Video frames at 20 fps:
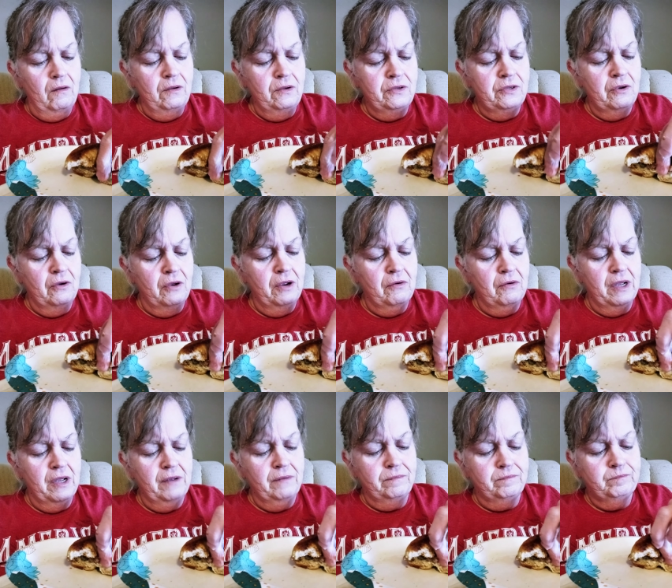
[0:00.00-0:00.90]
So
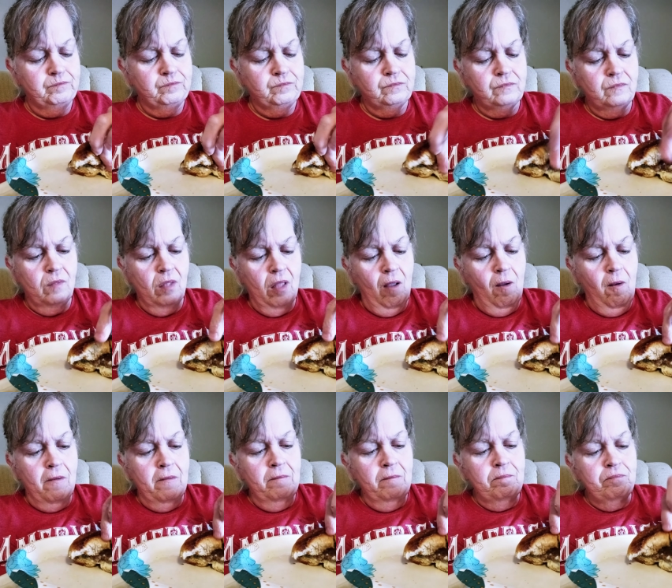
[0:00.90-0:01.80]
anyway,
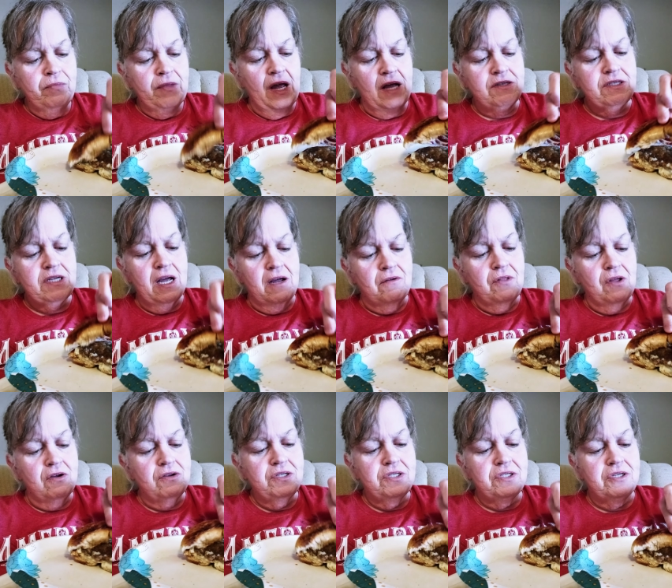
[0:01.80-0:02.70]
that's how
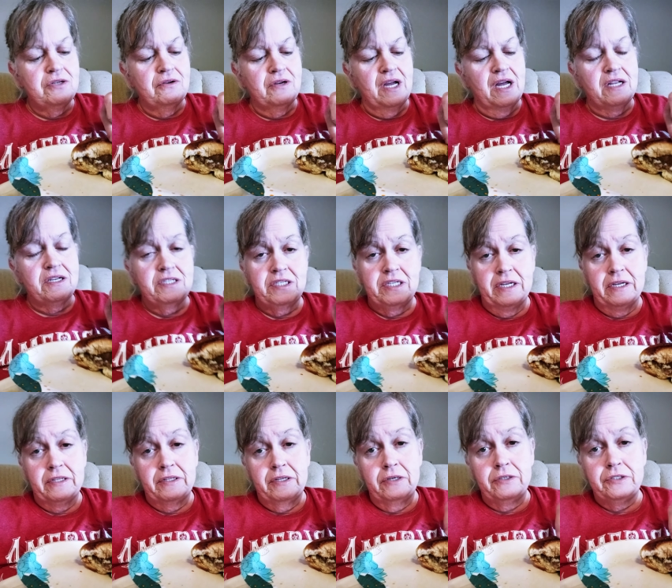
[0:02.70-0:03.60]
those two got
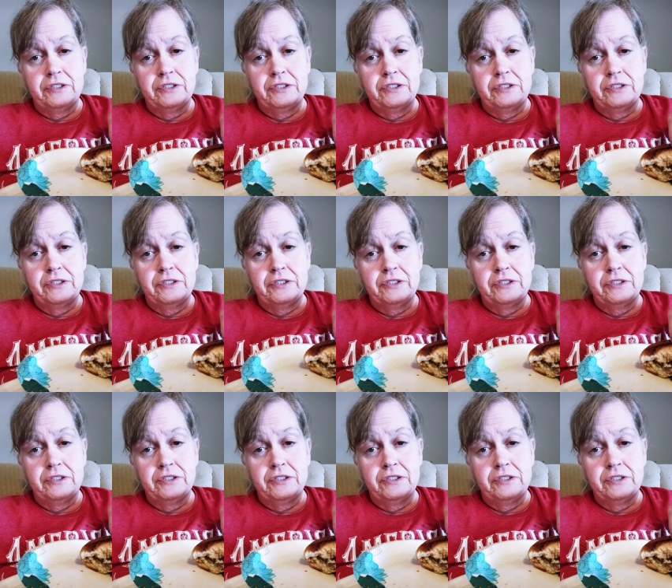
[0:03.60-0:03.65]
sick. They're